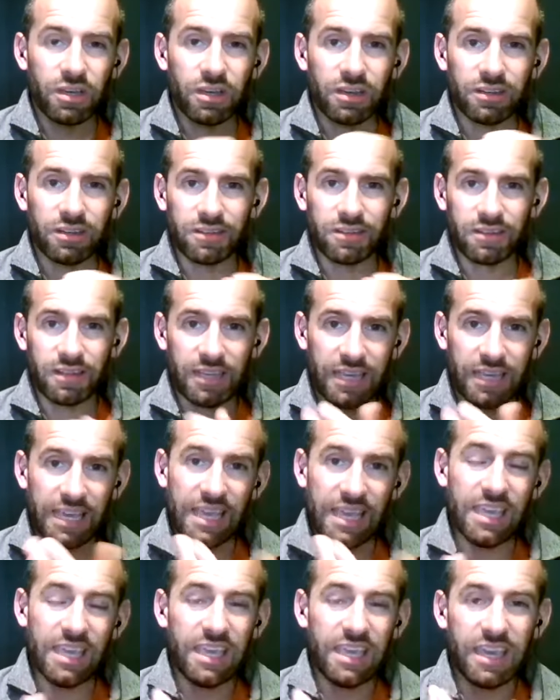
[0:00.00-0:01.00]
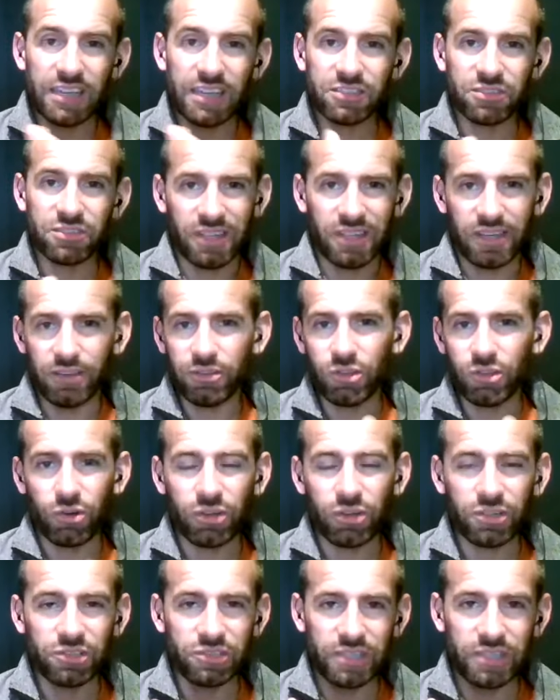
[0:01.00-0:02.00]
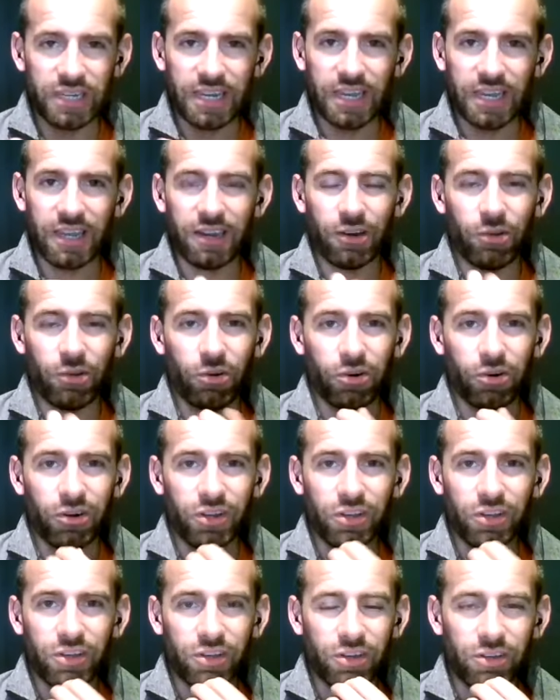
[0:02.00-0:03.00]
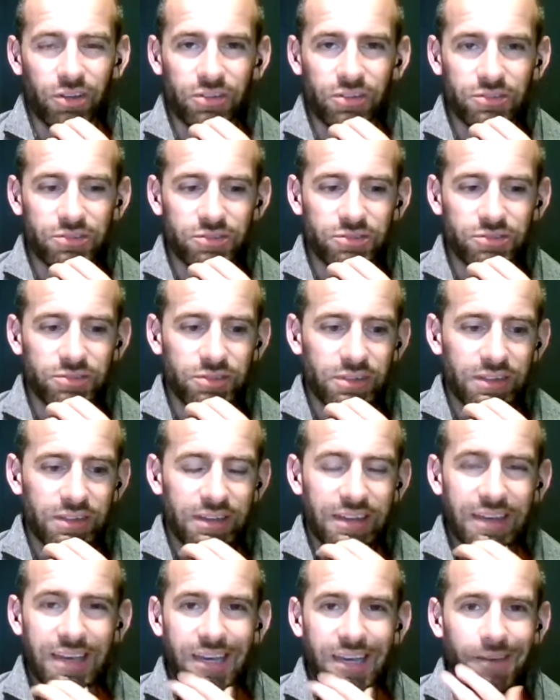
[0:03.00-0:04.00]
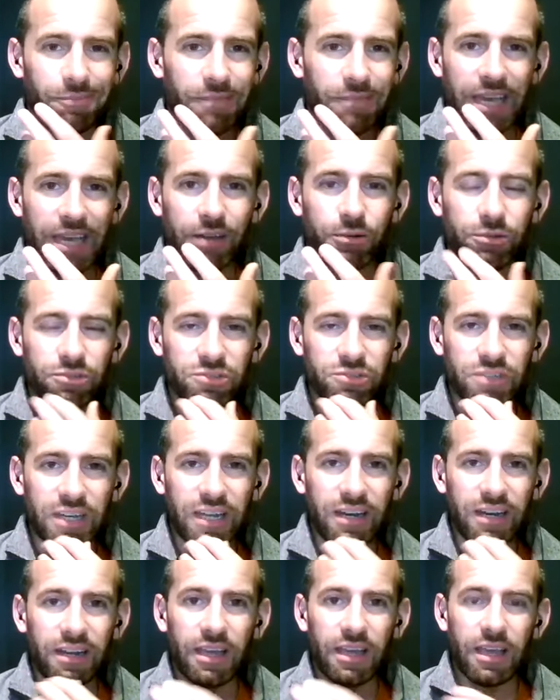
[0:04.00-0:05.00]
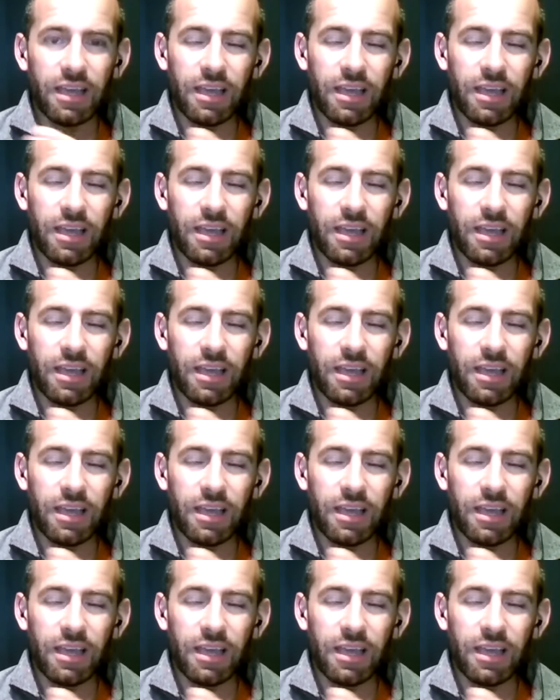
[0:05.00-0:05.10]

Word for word: an AES like DocuSign, or you could use EchoSign.